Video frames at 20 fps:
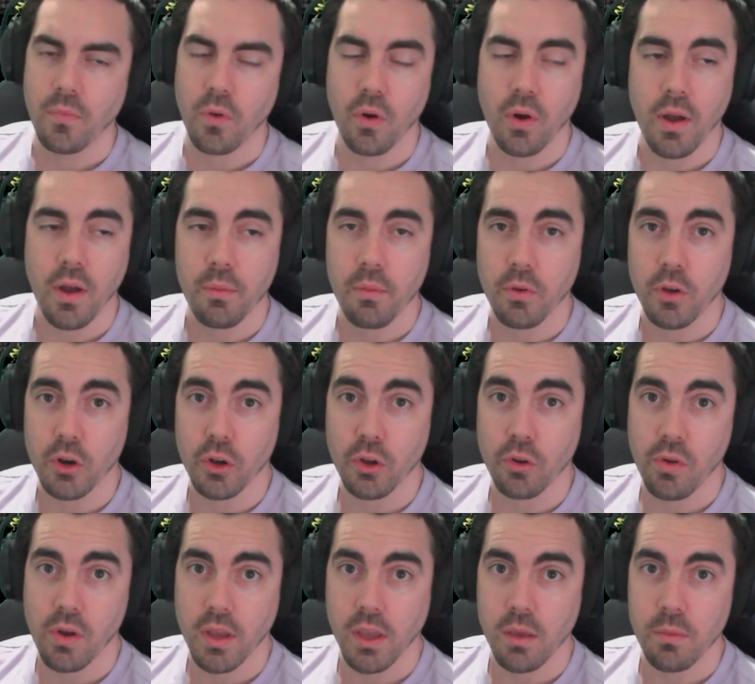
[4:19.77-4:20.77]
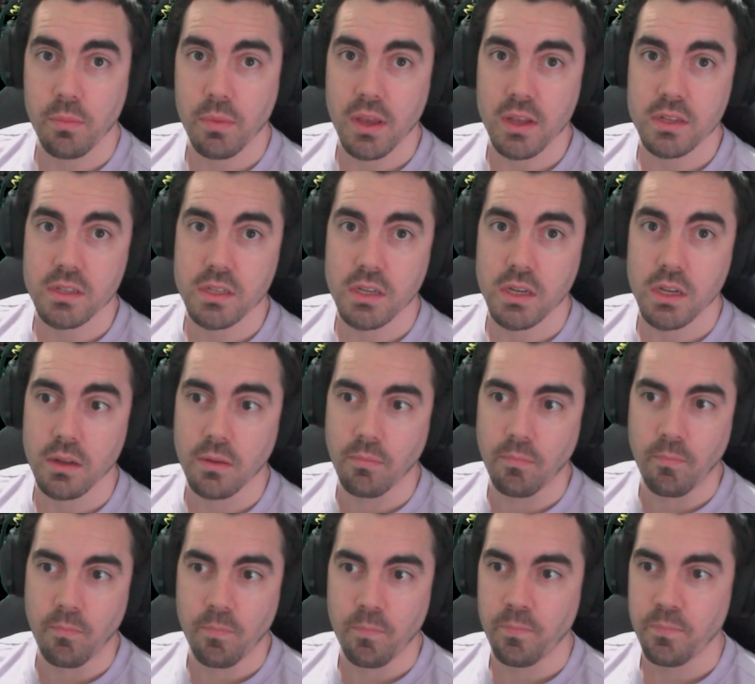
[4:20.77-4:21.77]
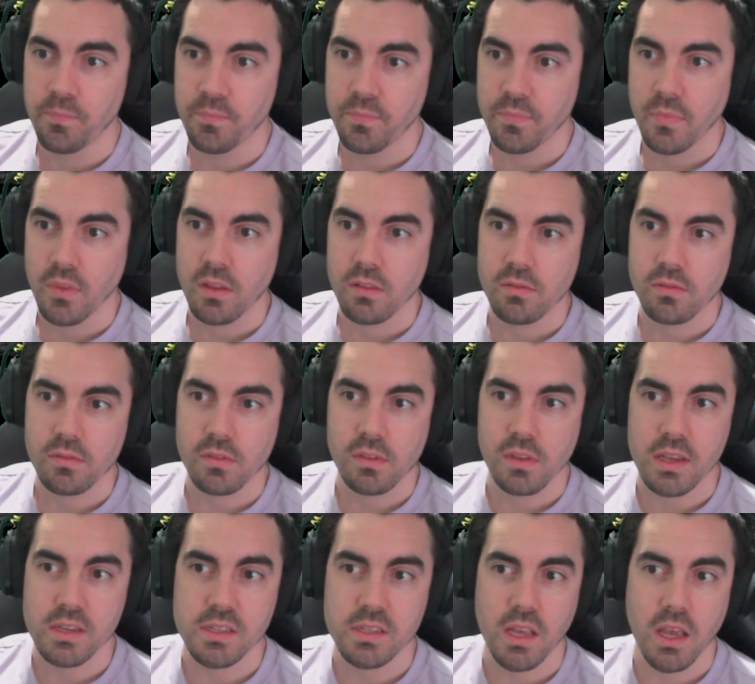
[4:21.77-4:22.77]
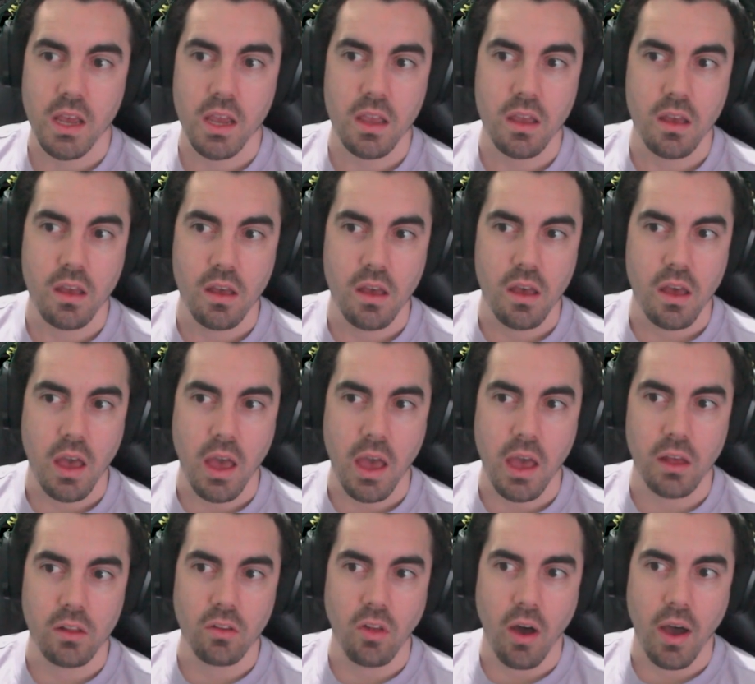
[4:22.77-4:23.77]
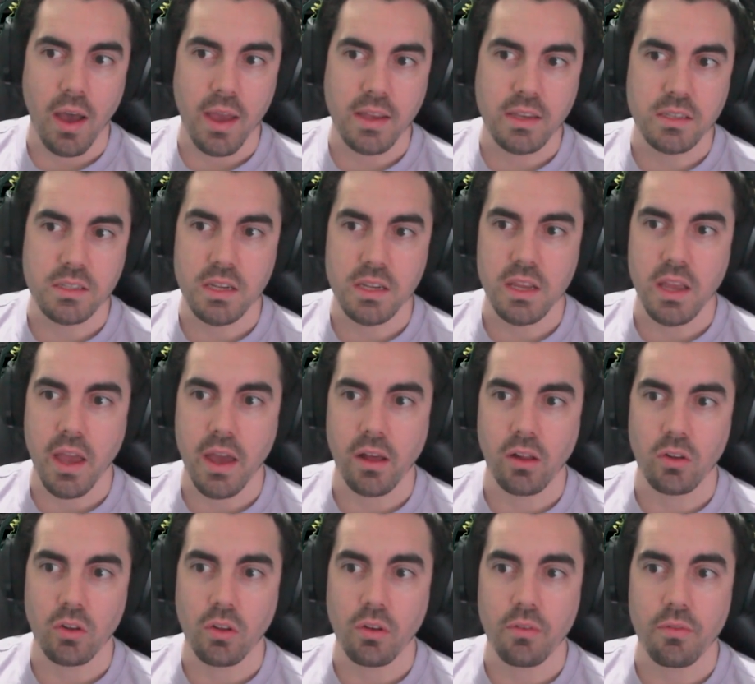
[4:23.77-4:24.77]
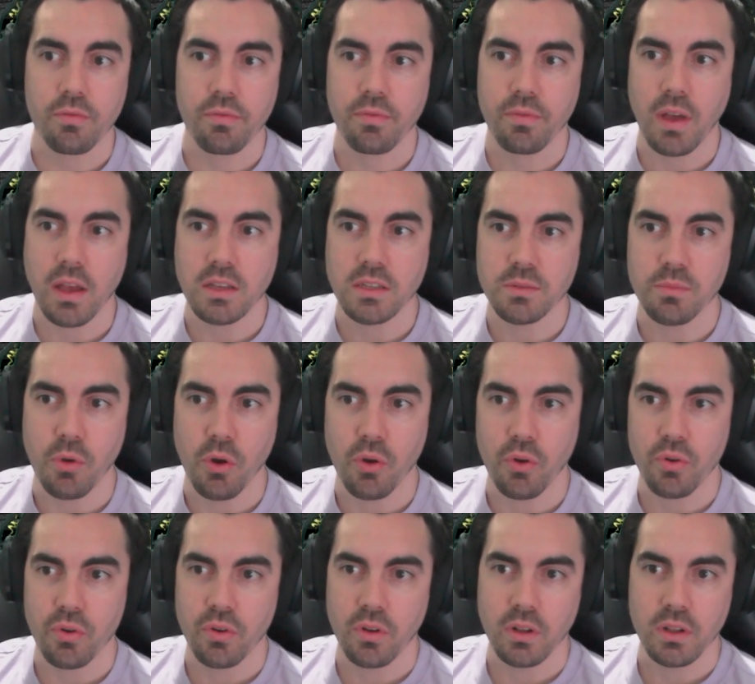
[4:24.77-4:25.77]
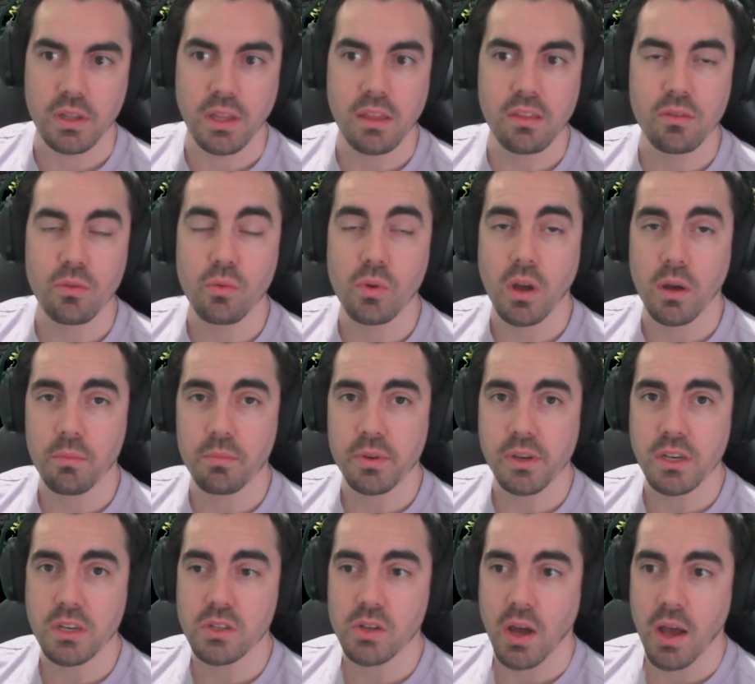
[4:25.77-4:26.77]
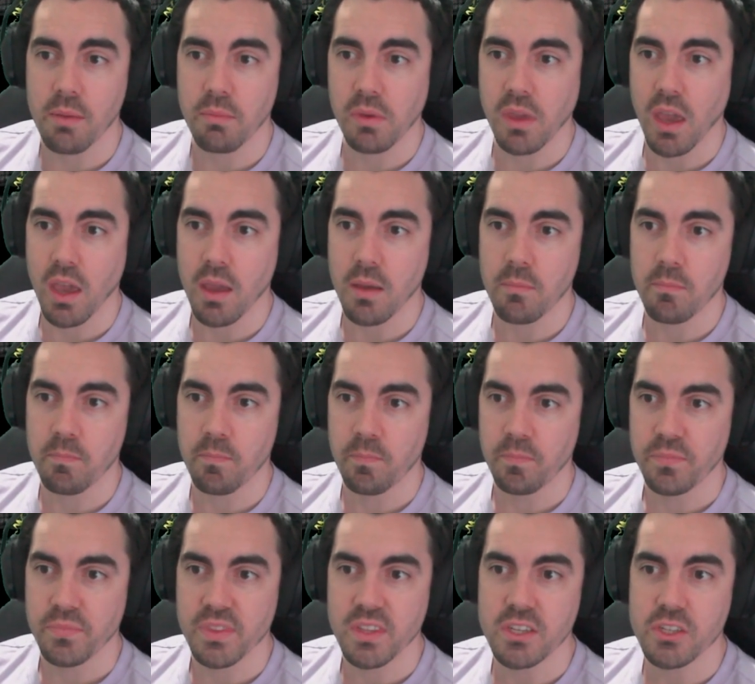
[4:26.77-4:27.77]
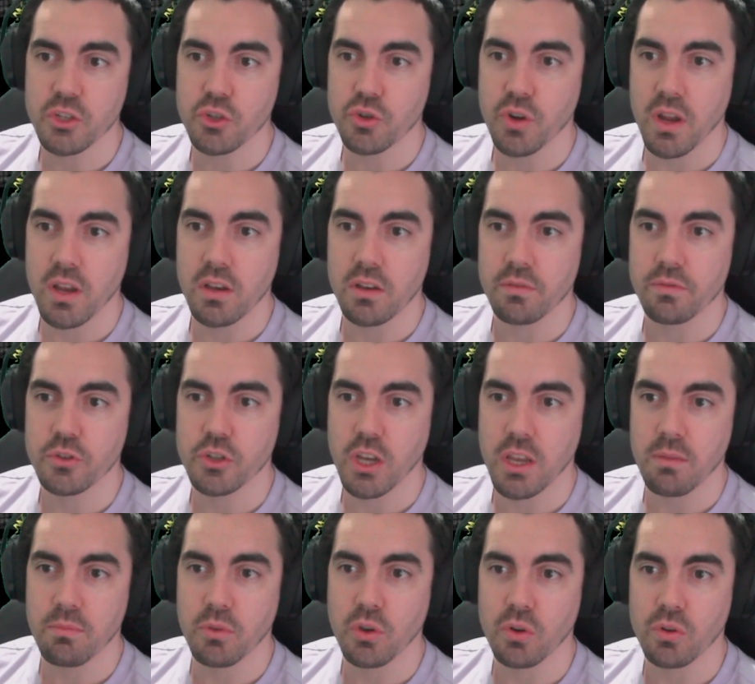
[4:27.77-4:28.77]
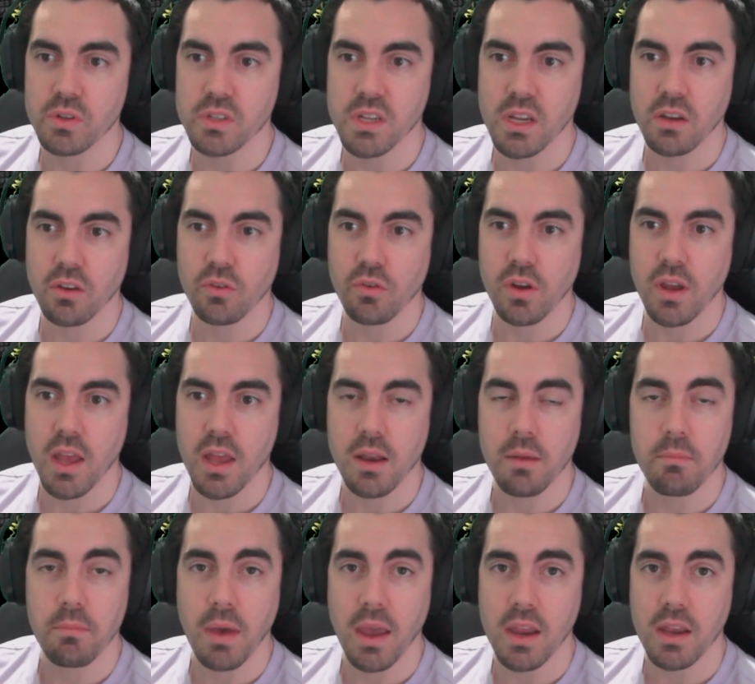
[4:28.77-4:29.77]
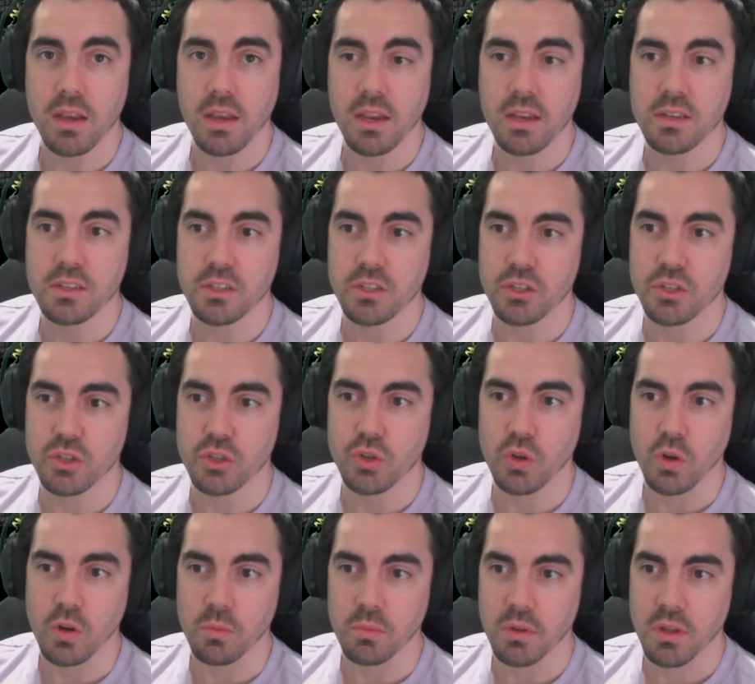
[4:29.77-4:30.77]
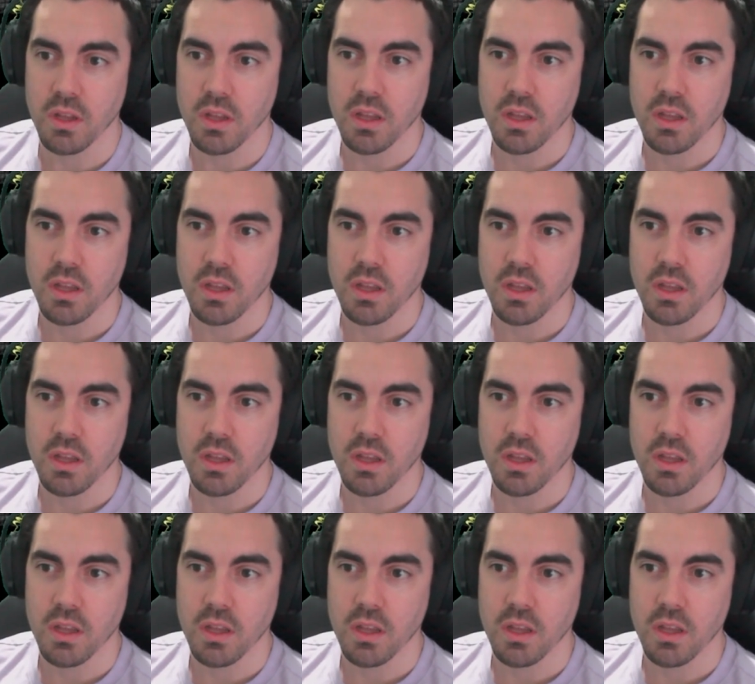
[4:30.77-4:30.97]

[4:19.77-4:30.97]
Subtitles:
Alright, we've got a cranky pants here. They say, LIDL Phasmo, Lethal Company type game. This trend of cheap content creator bait needs to stop.